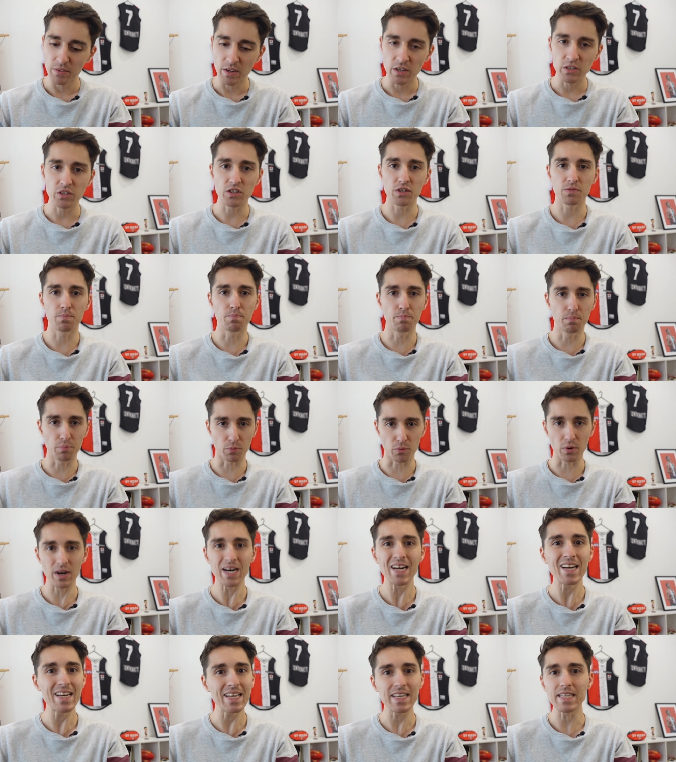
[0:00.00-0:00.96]
just
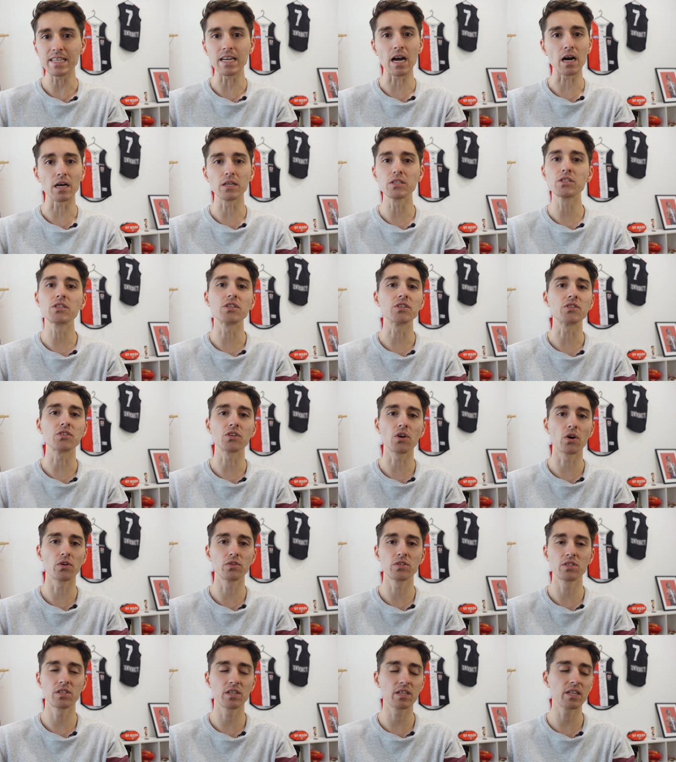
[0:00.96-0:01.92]
breeding youngsters
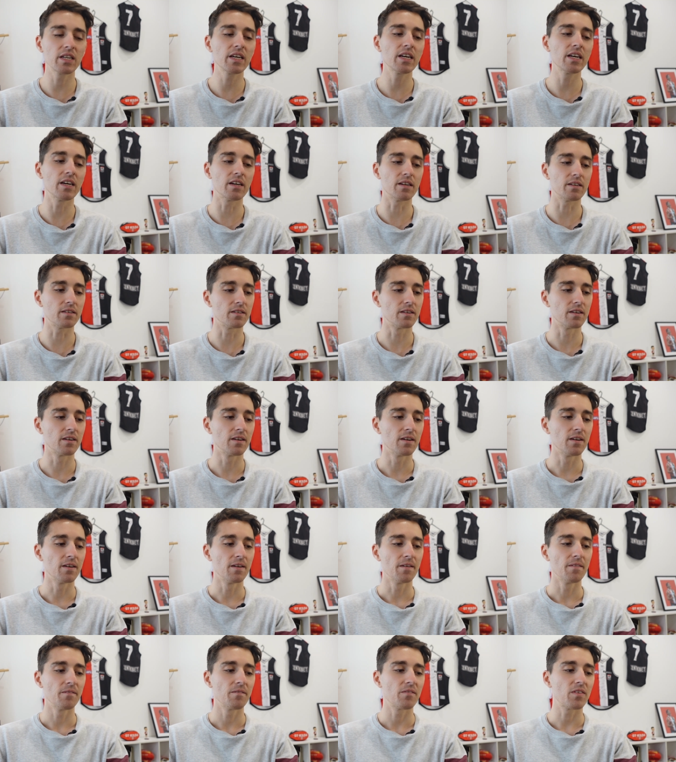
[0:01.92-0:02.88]
constantly. And
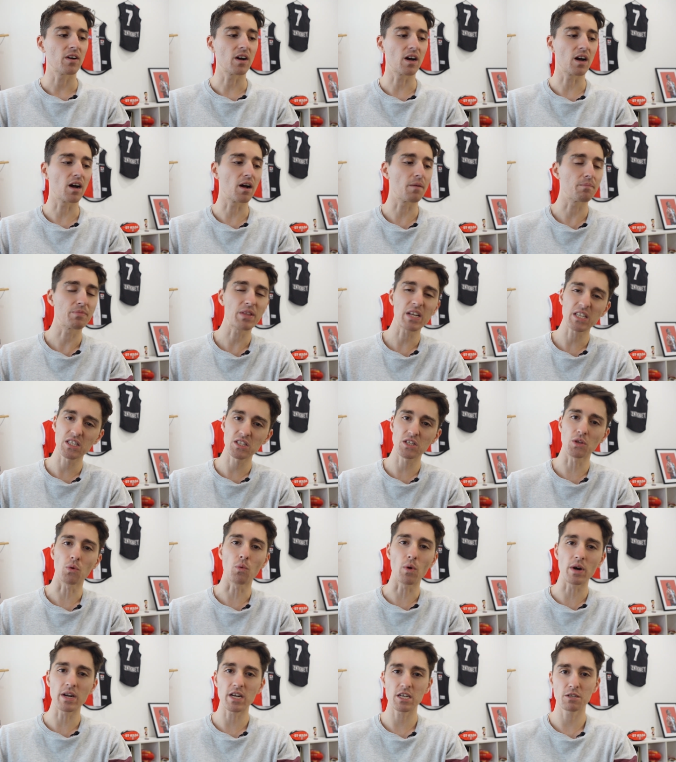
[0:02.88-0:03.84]
um, that's the
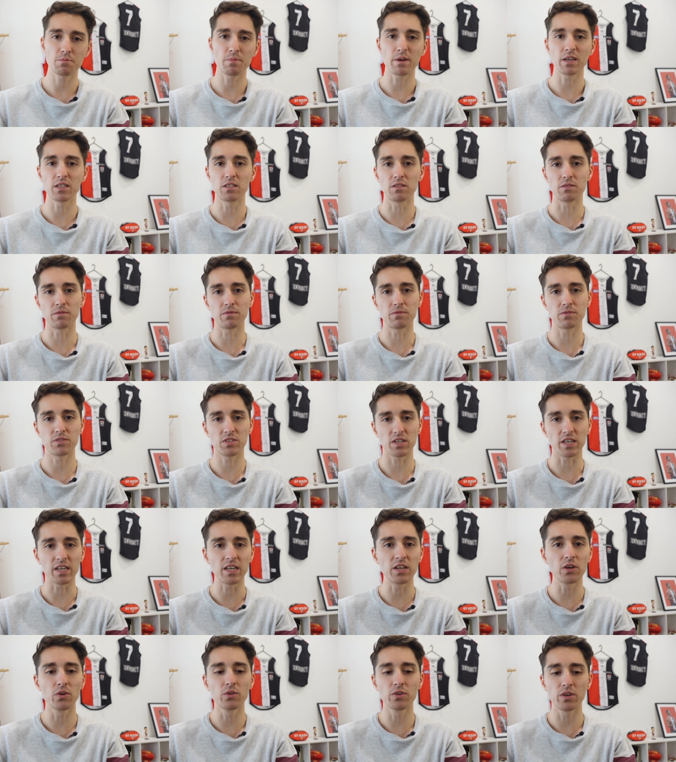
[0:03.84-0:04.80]
one aspect of St
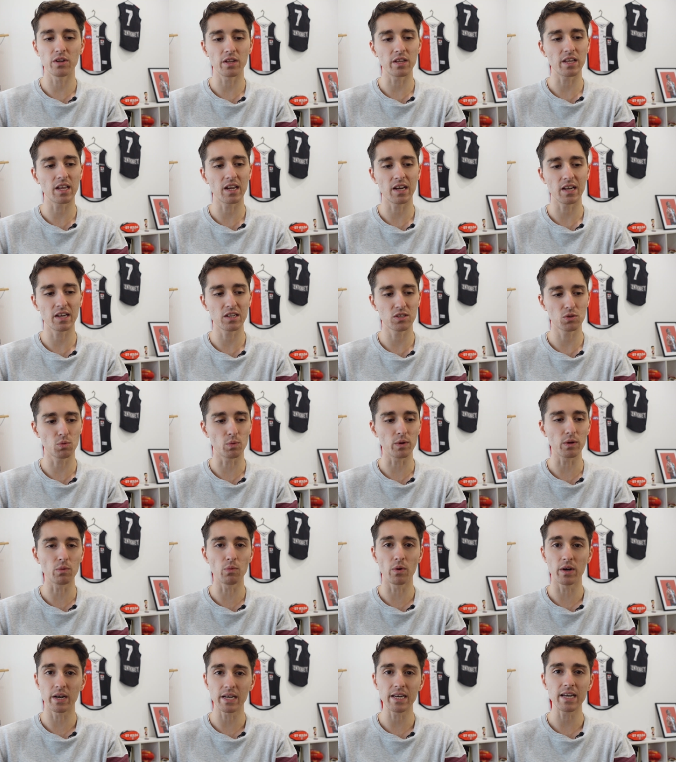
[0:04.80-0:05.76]
Kilda that I guess we
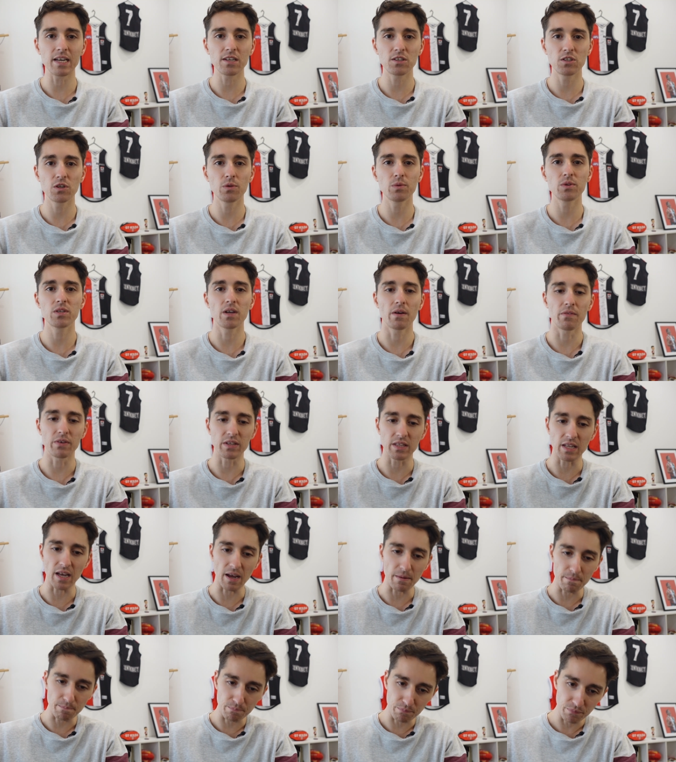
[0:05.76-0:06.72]
want to get to is having
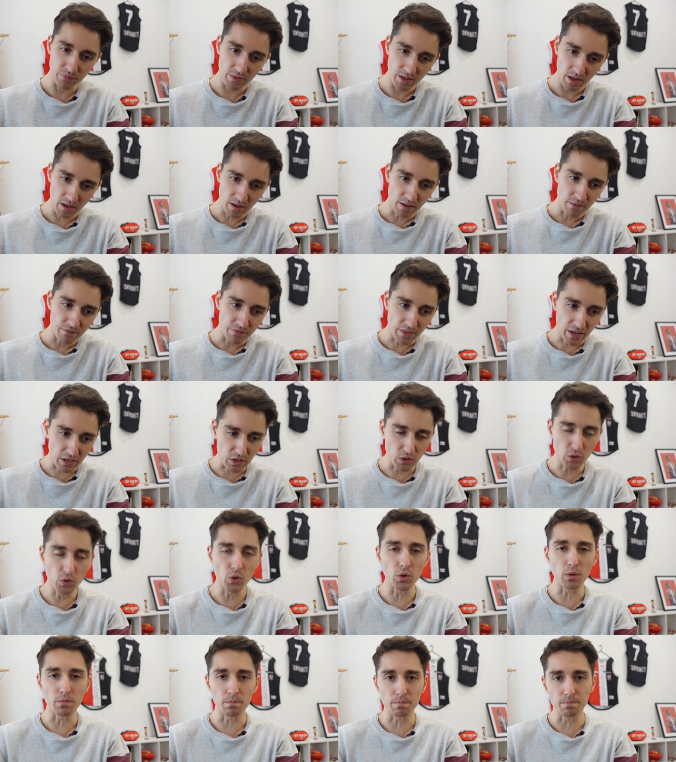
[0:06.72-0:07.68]
that that
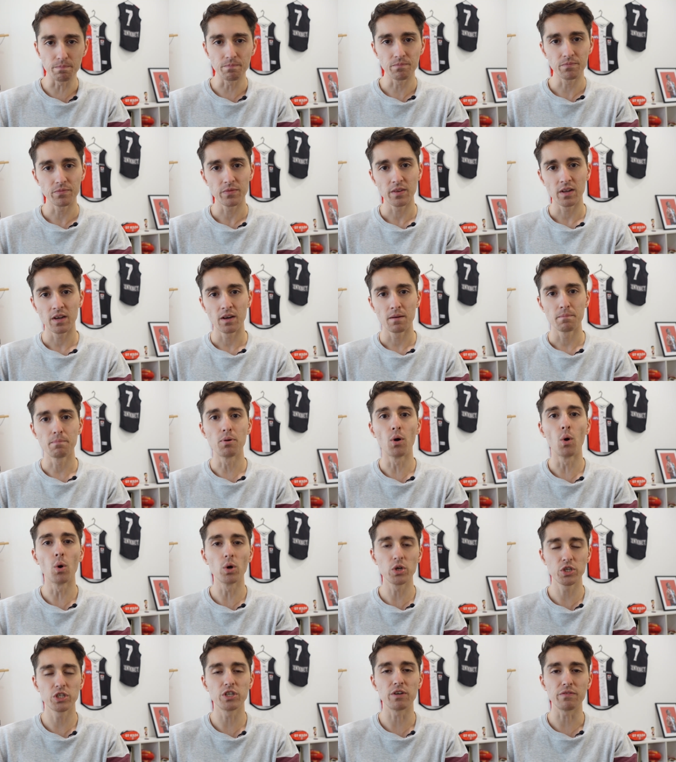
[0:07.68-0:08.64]
good
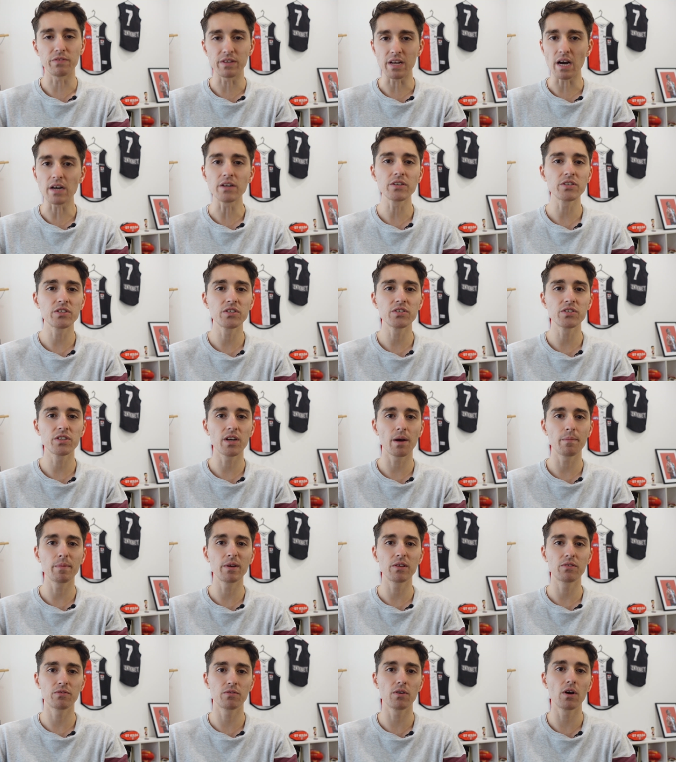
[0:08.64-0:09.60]
portion of youngsters
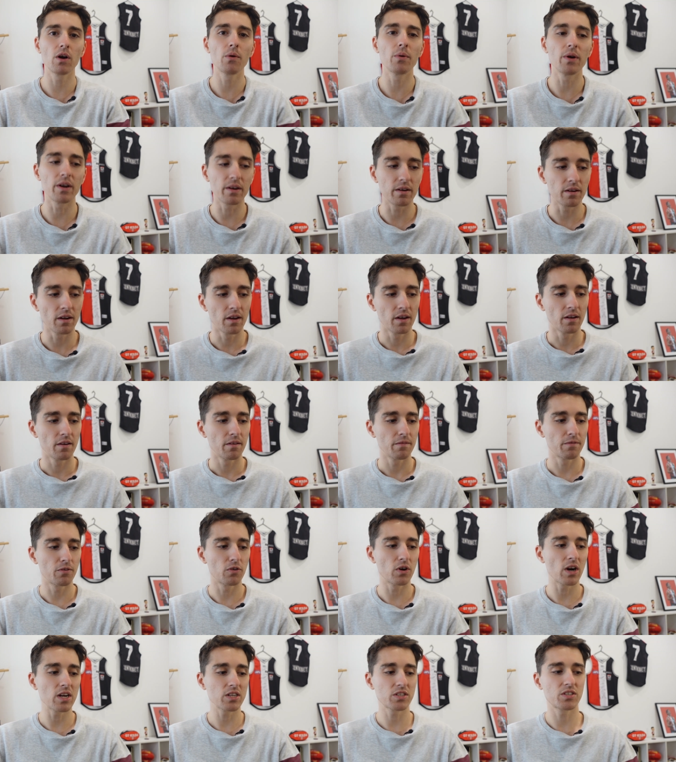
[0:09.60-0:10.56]
coming through. And
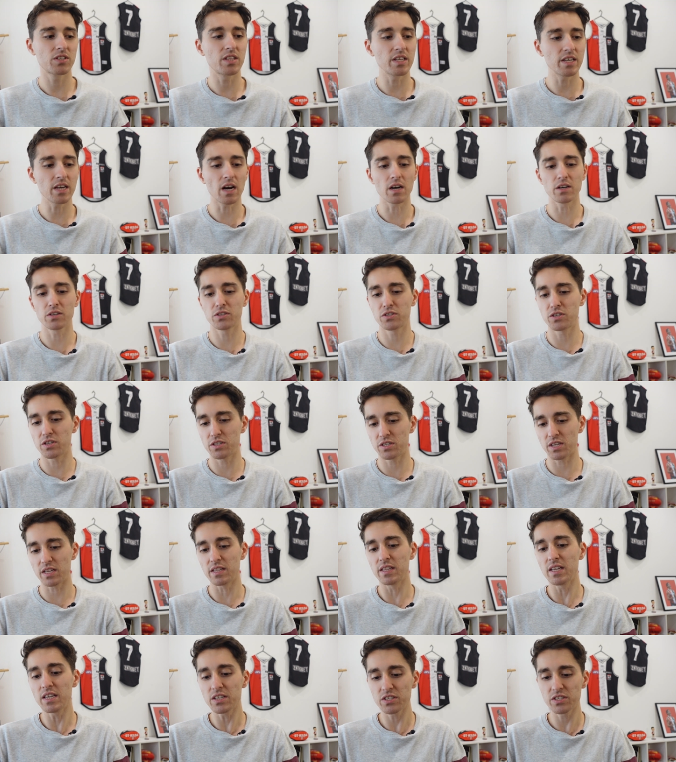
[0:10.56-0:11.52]
for us, the youngsters
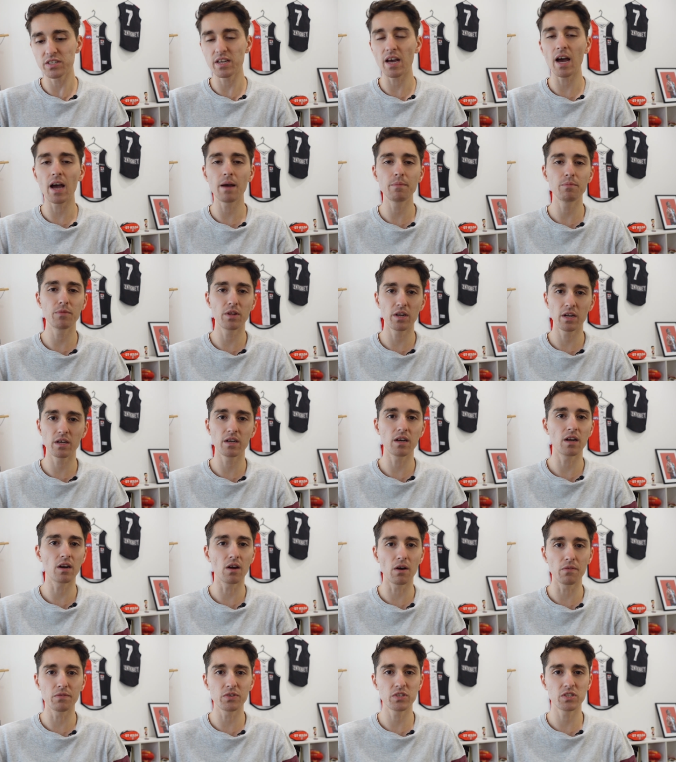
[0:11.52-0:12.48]
in this game that are going
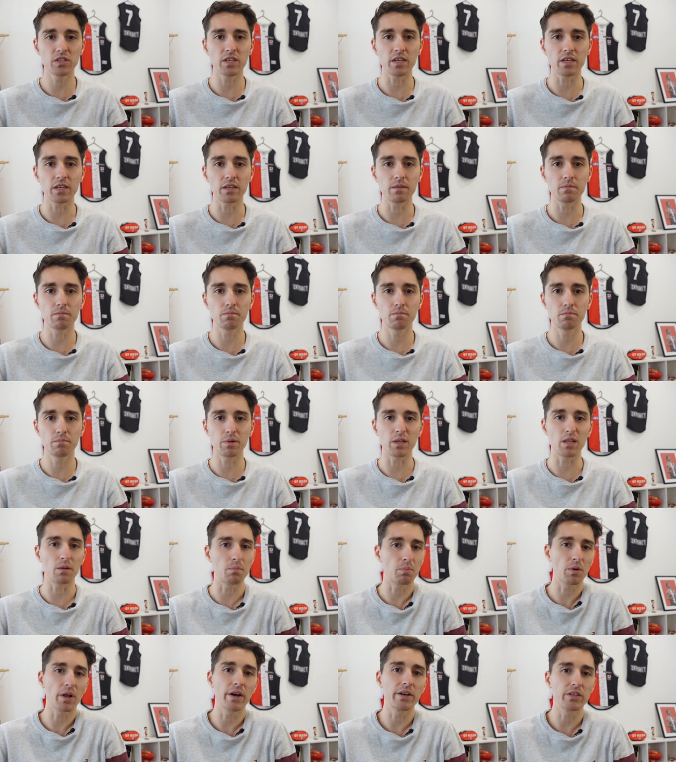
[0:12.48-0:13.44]
to obviously be the
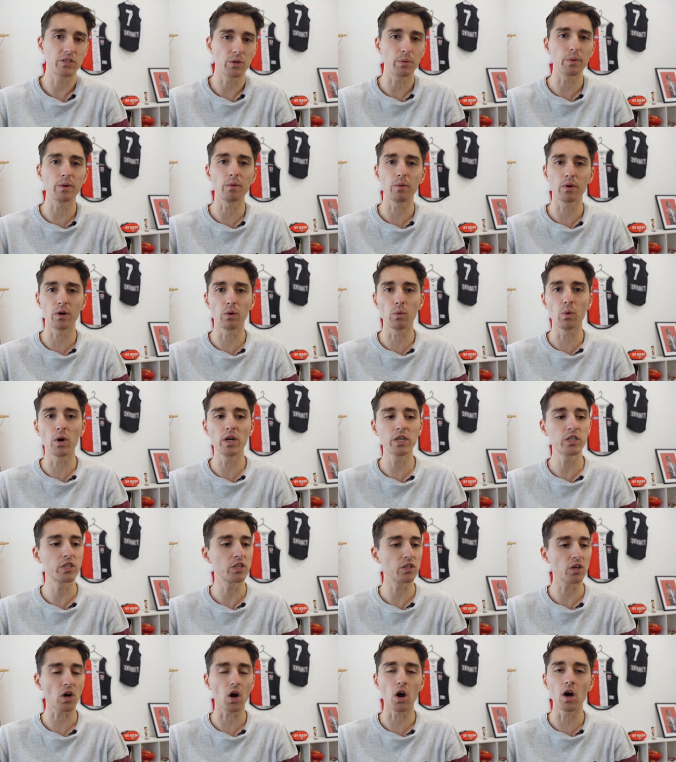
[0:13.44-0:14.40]
players that we want to
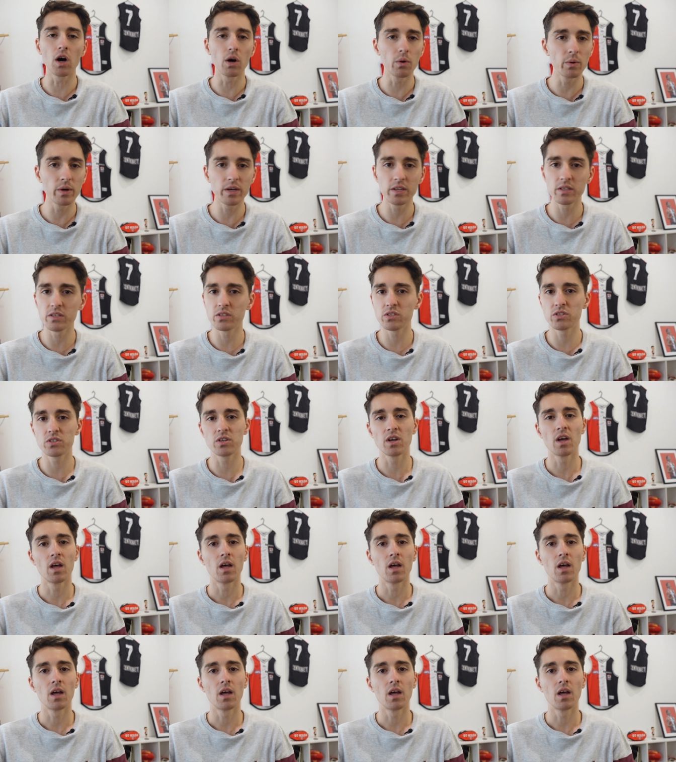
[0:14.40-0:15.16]
watch are Owens,